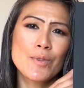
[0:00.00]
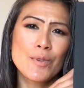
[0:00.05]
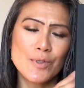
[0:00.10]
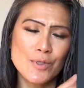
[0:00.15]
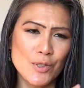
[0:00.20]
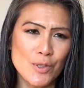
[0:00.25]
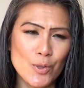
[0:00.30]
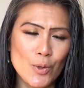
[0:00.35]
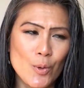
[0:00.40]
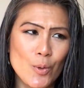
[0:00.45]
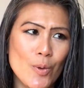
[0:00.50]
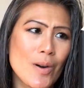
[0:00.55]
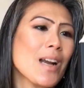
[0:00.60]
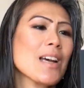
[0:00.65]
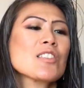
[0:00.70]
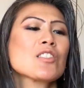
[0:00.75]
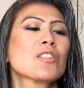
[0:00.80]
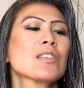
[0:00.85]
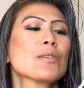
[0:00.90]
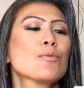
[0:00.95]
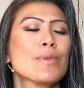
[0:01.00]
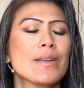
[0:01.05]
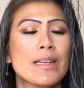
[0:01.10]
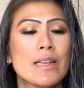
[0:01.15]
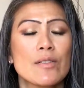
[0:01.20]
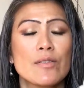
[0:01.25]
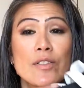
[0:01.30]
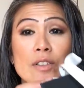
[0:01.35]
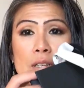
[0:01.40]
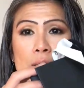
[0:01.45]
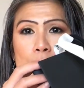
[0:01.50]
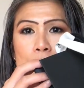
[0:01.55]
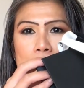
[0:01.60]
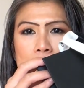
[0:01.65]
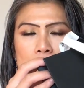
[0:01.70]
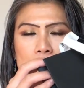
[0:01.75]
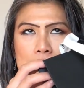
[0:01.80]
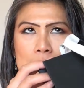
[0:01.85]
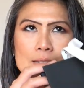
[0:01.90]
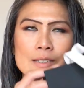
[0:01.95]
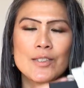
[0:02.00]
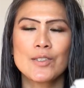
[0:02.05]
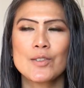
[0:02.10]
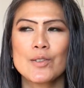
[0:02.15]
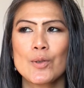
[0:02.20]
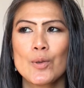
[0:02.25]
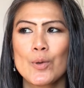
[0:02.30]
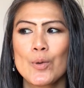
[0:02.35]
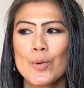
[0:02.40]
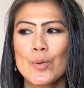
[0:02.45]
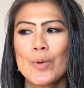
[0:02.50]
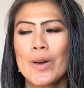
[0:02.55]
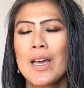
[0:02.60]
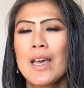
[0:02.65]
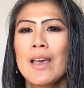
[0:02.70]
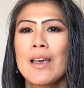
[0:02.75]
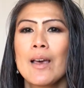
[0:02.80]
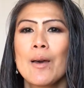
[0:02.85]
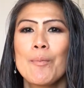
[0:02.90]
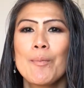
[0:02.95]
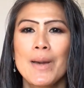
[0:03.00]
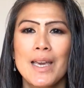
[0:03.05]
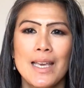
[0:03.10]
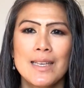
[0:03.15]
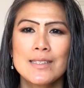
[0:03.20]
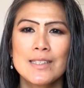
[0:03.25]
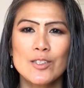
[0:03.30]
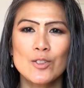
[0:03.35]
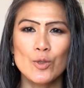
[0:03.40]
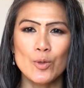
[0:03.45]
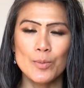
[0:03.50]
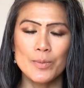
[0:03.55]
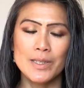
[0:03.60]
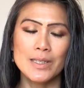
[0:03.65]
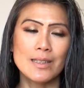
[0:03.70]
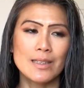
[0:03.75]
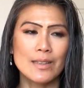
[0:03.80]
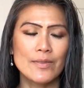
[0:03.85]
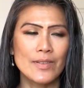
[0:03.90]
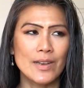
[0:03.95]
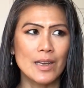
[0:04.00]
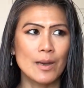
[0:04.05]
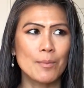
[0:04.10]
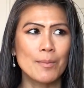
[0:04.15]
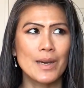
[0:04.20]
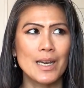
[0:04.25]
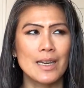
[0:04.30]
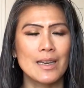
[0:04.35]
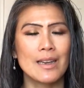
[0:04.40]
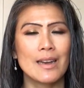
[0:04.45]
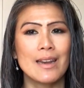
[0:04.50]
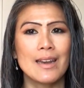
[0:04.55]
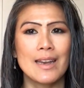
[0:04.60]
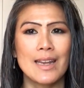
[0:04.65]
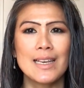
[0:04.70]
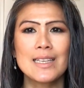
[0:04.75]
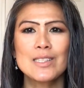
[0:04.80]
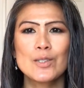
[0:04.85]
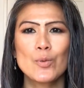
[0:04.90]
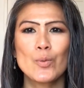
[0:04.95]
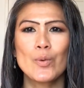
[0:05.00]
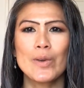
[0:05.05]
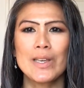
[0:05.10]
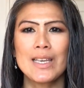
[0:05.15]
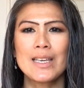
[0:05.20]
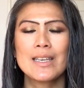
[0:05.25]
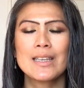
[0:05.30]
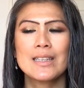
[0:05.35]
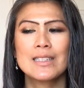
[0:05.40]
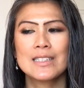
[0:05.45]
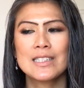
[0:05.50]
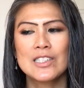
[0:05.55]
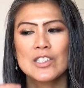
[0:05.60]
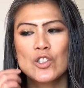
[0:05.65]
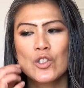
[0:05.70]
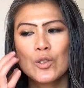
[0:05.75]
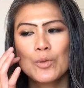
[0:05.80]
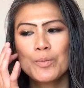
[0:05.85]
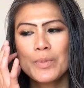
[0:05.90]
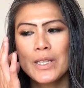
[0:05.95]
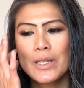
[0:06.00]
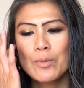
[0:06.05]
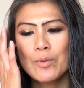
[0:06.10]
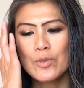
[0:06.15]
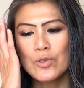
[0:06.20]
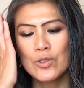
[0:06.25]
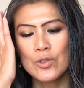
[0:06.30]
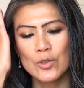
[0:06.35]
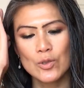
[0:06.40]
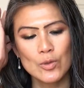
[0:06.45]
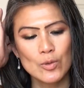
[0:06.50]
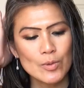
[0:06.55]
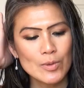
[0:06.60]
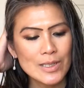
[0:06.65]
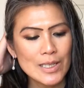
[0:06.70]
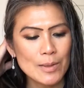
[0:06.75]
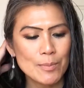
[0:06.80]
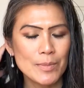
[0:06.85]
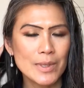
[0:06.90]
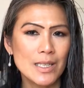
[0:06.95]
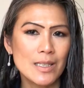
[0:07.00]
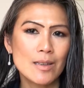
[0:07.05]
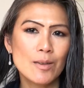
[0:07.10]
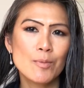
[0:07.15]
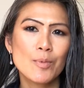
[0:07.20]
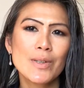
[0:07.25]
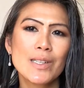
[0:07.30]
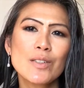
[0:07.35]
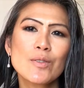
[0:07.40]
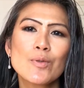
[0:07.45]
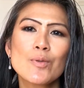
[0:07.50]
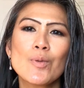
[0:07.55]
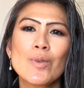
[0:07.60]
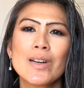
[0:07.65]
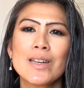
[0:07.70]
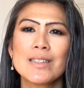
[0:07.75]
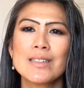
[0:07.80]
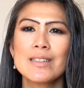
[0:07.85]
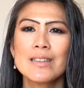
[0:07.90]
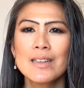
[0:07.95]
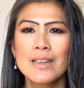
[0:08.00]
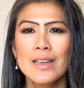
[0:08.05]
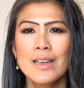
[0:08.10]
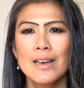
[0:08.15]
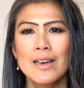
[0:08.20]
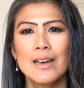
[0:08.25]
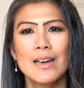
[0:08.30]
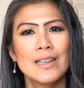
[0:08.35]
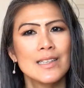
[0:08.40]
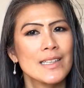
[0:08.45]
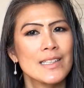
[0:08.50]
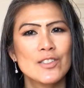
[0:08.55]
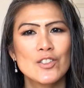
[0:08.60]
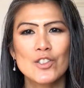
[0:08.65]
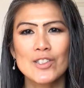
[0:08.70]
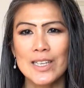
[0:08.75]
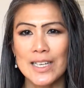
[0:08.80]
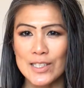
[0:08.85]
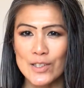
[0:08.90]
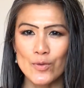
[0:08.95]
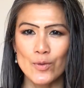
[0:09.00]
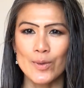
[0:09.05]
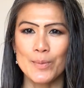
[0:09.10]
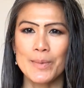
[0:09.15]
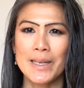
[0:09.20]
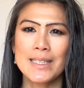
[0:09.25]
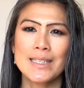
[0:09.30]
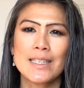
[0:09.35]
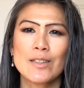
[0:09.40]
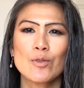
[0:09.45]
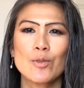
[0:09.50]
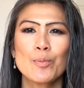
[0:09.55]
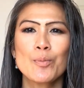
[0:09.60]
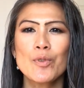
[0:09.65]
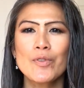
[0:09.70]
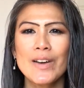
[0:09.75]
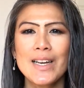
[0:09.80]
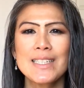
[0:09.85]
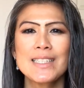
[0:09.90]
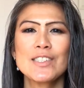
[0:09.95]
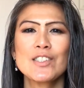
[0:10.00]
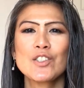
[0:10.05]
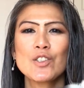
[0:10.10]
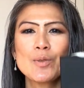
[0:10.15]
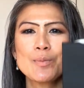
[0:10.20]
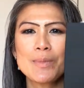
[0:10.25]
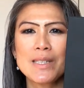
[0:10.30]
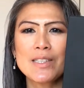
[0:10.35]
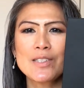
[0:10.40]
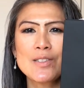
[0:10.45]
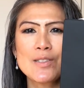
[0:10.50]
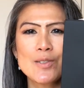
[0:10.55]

The store actually ran out of the camellias, so my essay told me that if I come back next week, they should be able to get me a brand new one. I can just ask them and they'll provide it to me.